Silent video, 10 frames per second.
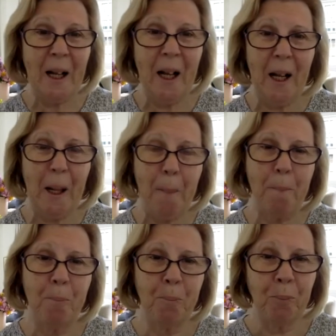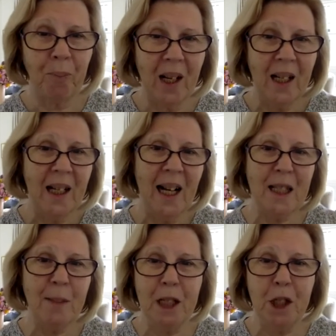
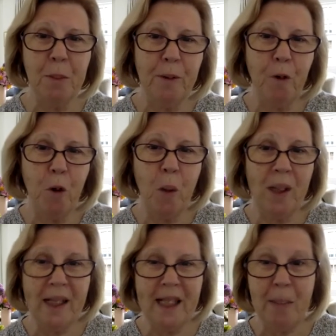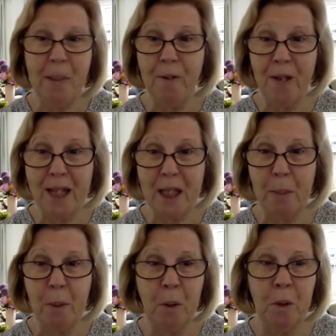As mentioned before, one needs to be
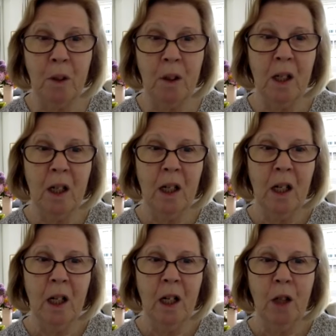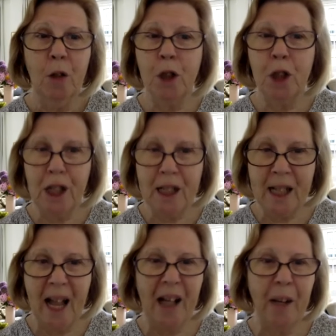flexible, look to your
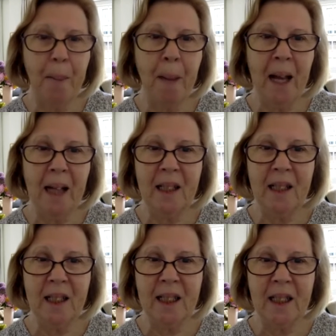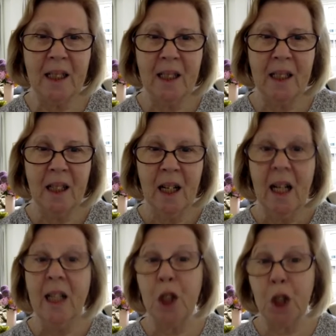target market,
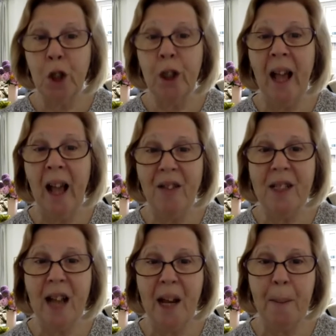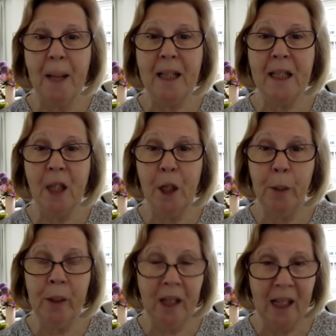ensure you have a database so
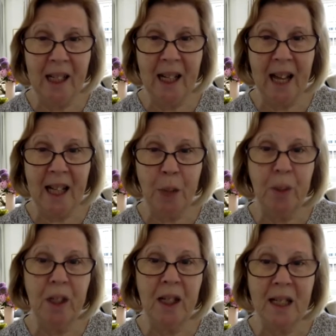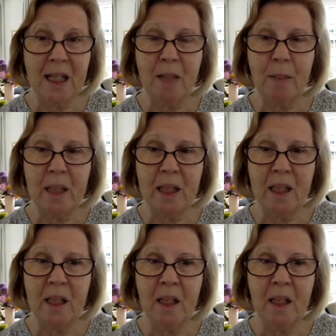you can engage with your customers.